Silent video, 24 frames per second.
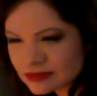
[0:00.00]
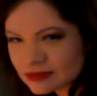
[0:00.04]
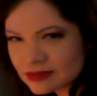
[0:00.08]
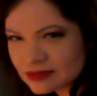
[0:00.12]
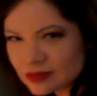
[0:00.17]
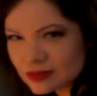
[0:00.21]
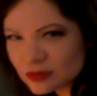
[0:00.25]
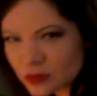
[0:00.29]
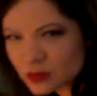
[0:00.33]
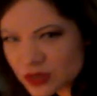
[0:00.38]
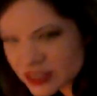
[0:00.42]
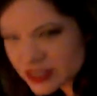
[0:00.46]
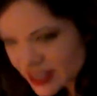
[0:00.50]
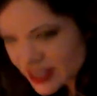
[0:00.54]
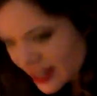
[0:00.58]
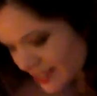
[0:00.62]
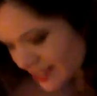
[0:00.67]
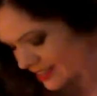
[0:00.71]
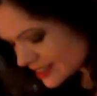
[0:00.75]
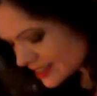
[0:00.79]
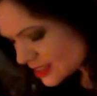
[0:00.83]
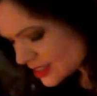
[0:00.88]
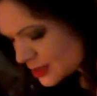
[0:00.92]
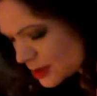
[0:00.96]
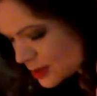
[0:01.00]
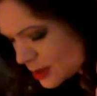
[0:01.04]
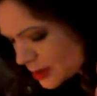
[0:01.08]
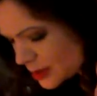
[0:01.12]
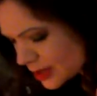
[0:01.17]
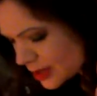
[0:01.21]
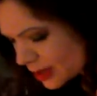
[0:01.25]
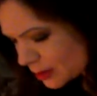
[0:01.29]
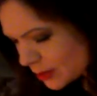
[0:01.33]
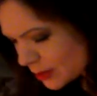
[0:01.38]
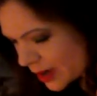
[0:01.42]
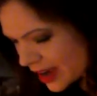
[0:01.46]
What's that? You want me
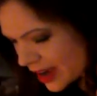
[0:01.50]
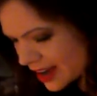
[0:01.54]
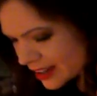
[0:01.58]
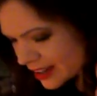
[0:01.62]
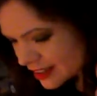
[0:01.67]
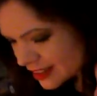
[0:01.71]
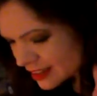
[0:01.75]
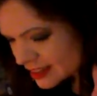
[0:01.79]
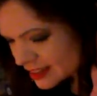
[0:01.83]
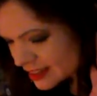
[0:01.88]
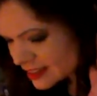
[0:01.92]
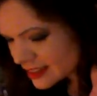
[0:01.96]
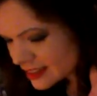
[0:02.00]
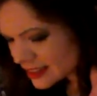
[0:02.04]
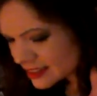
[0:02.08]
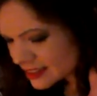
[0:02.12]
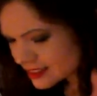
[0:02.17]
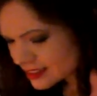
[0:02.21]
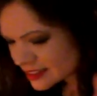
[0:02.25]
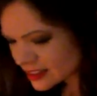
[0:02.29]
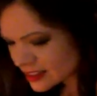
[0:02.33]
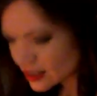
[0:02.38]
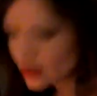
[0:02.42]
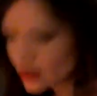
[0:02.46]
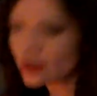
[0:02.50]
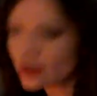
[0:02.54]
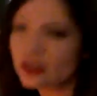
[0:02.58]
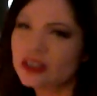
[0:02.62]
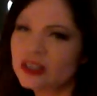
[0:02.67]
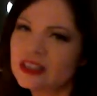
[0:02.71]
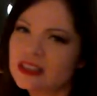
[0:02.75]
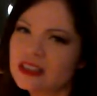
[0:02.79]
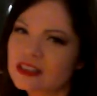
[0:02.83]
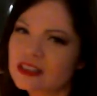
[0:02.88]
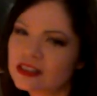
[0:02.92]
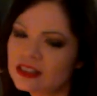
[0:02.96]
to come back? Oh,
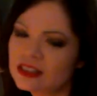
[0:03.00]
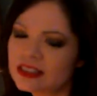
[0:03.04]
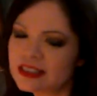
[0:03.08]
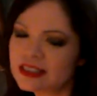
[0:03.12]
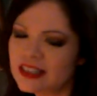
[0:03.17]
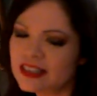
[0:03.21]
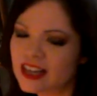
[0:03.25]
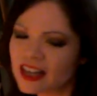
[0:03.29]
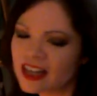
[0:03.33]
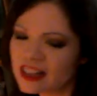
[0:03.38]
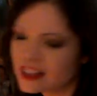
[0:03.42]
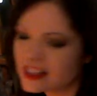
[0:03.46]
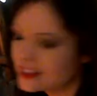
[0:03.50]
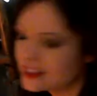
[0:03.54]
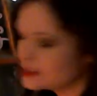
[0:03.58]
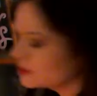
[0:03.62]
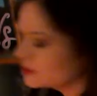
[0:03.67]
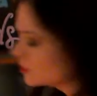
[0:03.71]
you didn't say anything?